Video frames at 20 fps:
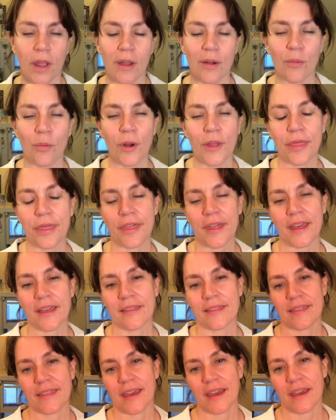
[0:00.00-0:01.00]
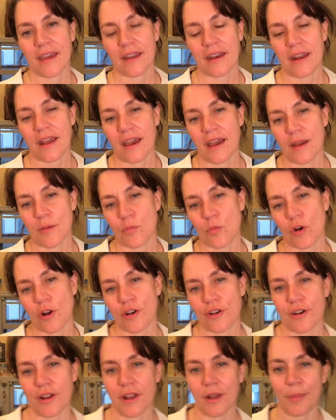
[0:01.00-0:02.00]
one thing that I'm
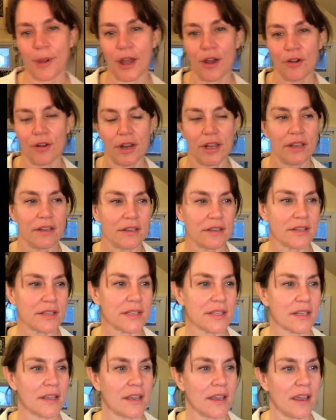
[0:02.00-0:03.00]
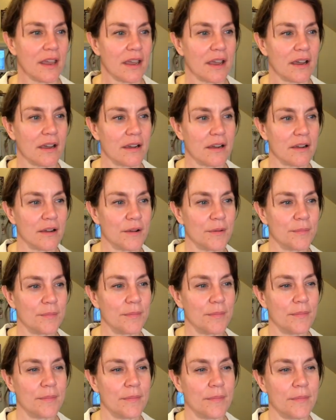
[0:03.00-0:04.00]
wondering about is
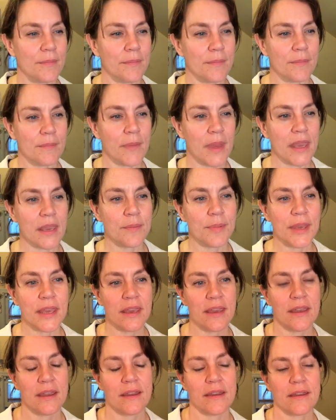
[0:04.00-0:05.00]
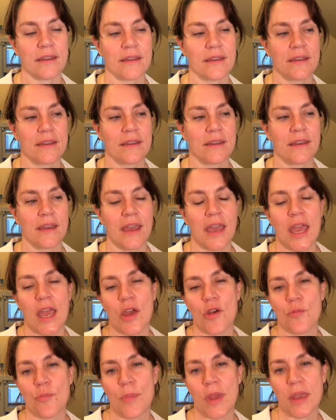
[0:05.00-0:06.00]
maybe
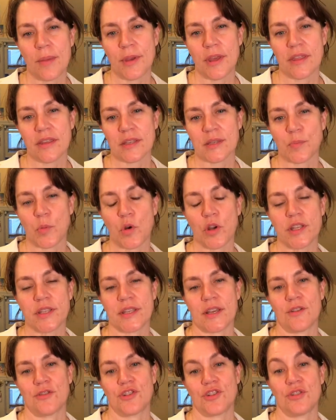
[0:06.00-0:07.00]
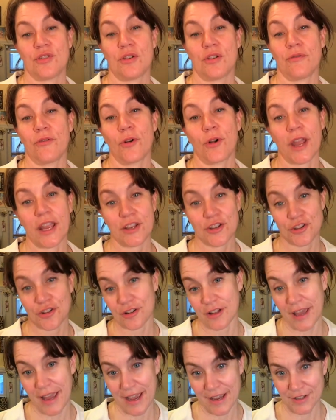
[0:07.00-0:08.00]
this points out to a
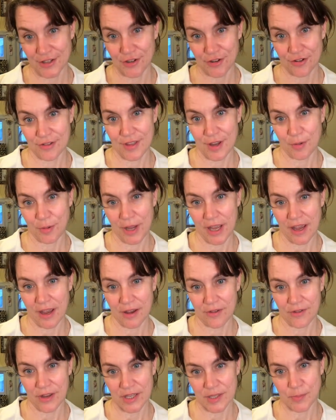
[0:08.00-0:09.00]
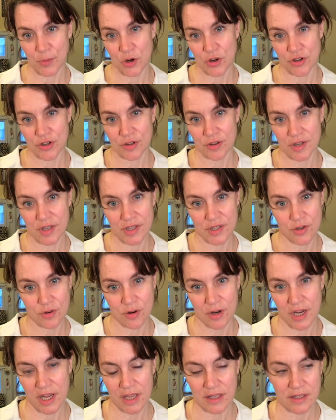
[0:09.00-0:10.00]
vocational hazard that we have as personal
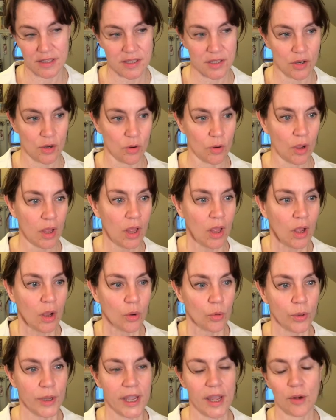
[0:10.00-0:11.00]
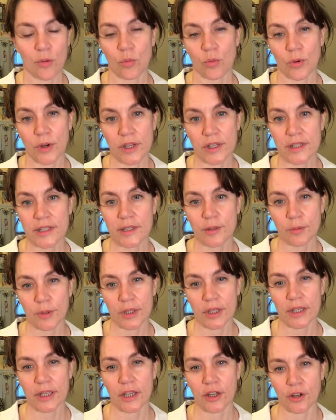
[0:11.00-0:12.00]
historians. So we get really,
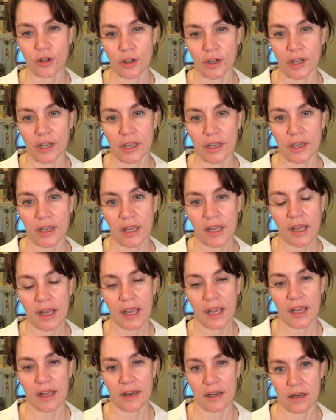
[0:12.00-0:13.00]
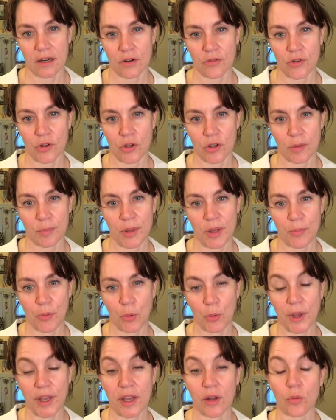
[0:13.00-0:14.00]
really good at interviewing people.
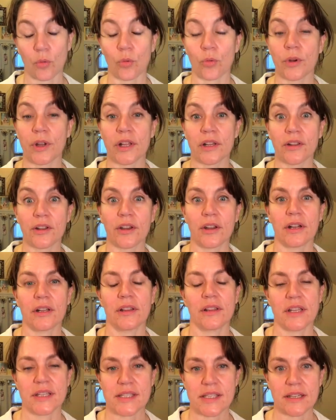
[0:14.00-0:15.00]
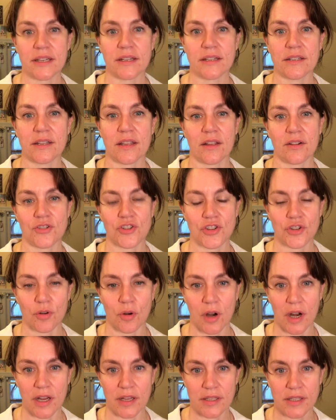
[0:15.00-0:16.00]
We get really good at listening to their
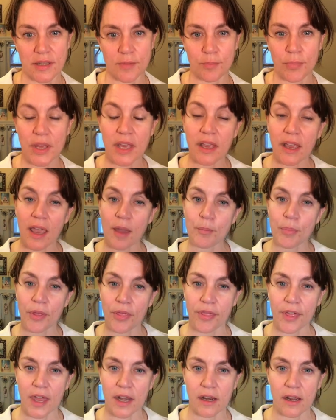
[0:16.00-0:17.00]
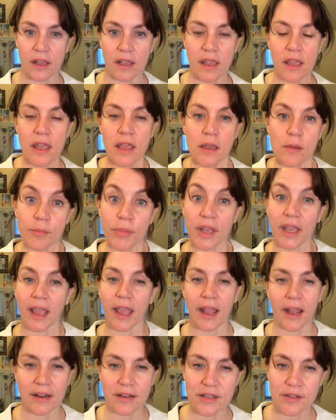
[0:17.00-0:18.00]
stories and being empathetic, being
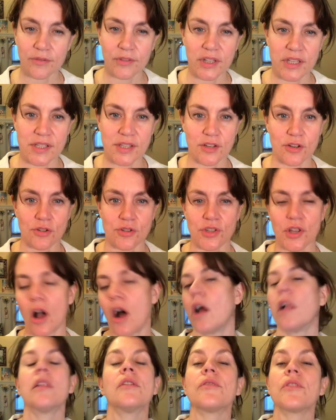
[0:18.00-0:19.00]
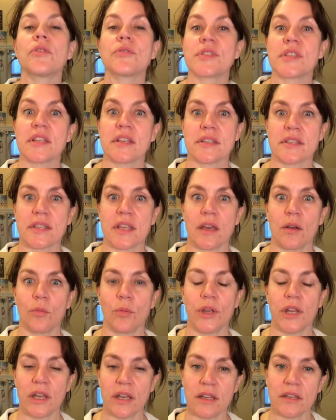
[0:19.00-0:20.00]
active listeners, all of those things that
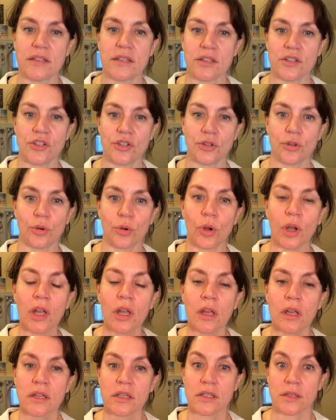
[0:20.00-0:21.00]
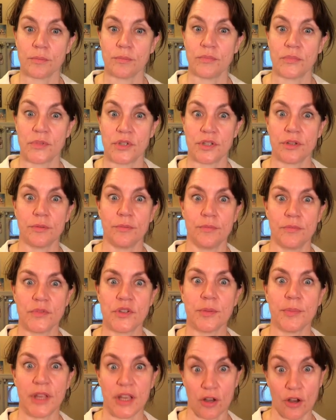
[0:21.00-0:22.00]
we need to do
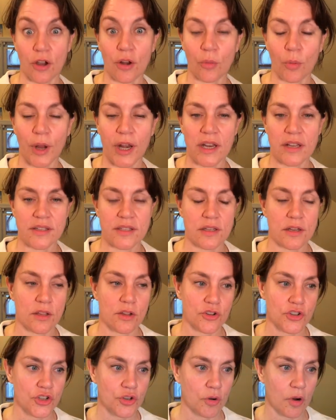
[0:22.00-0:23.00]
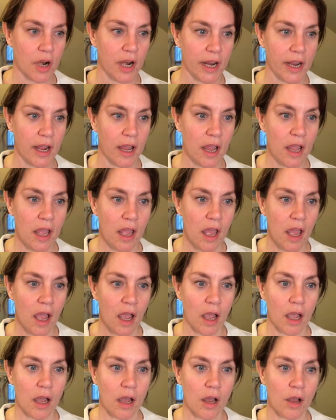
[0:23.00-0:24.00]
to be a good witness to their story.
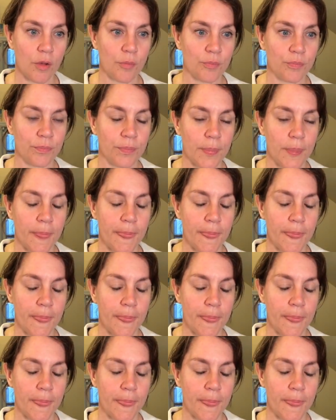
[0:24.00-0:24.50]
And